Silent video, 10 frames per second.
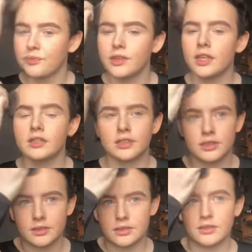
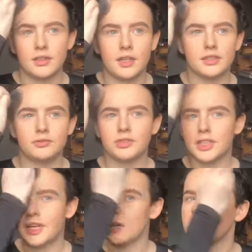it's
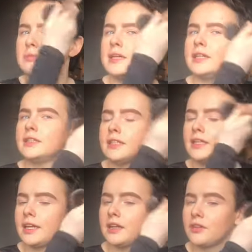really helped me to like
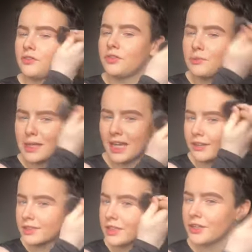through my
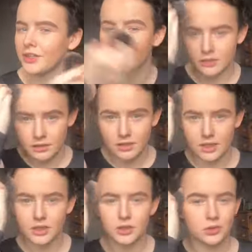dance career
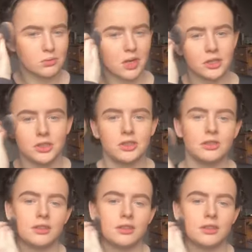like so much.